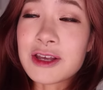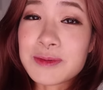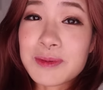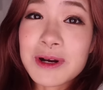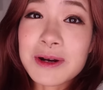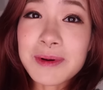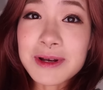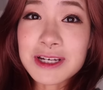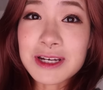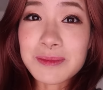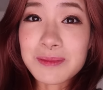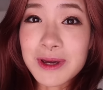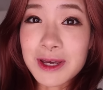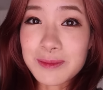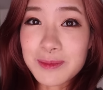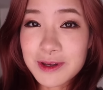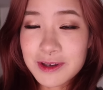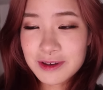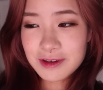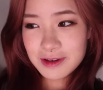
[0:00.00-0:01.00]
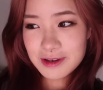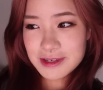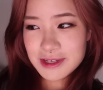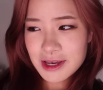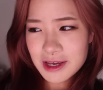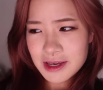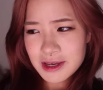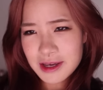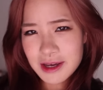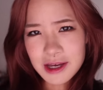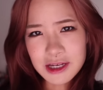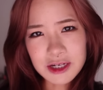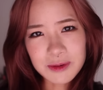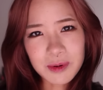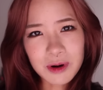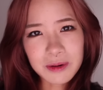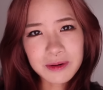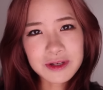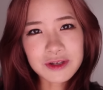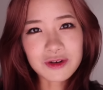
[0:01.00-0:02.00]
I was pretty much in bed because as you
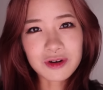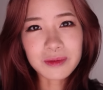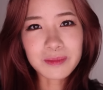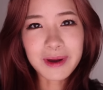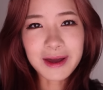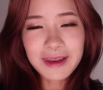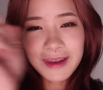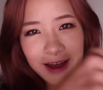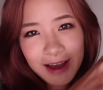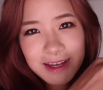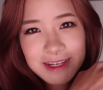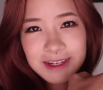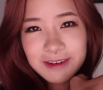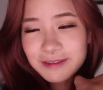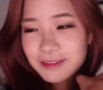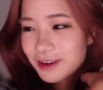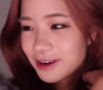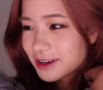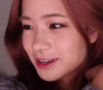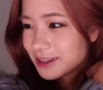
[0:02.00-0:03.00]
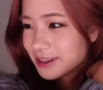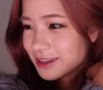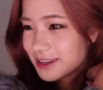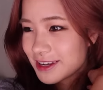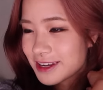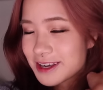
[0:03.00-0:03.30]
probably saw in my last vlog in